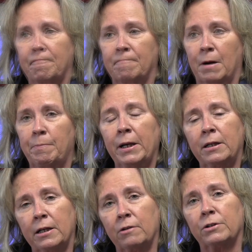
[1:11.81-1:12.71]
A
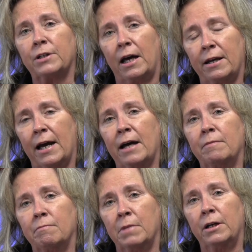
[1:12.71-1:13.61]
big deal is that
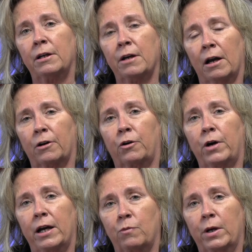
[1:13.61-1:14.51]
$9 million
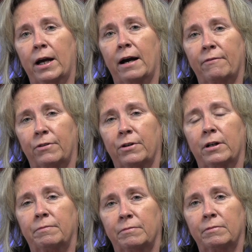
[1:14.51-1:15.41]
grant we got for
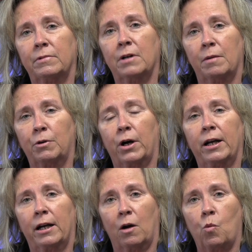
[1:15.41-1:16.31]
the
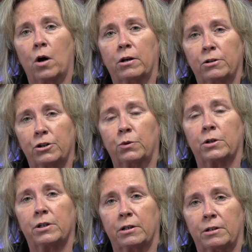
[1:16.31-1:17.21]
upgrading our water and sewer
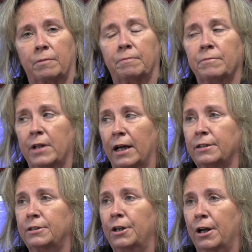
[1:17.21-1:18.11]
system.
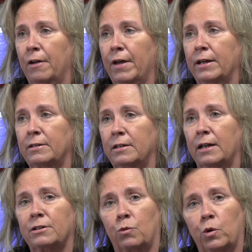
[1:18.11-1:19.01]
That's
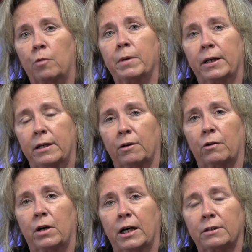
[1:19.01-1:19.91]
a real big deal to
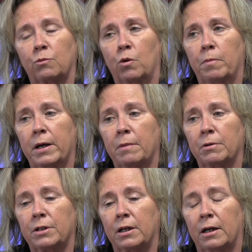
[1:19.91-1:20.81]
us. We'll be
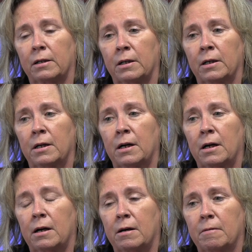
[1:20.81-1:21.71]
able to,
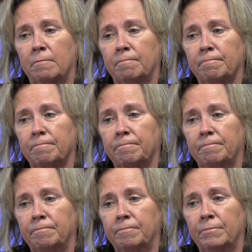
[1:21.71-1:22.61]

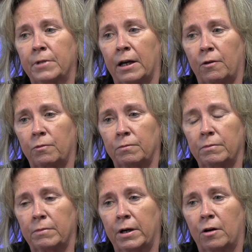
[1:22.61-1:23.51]
that'll
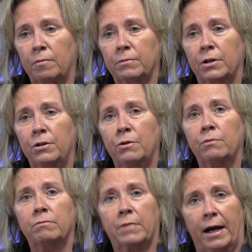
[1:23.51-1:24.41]
help the
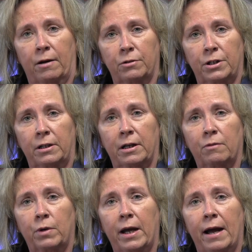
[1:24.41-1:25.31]
new housing
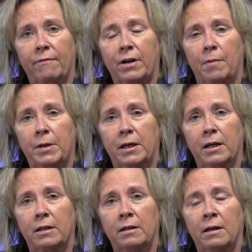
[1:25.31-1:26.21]
that we have coming
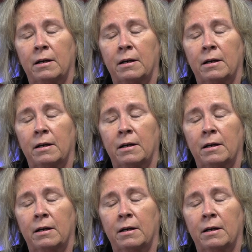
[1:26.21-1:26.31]
in,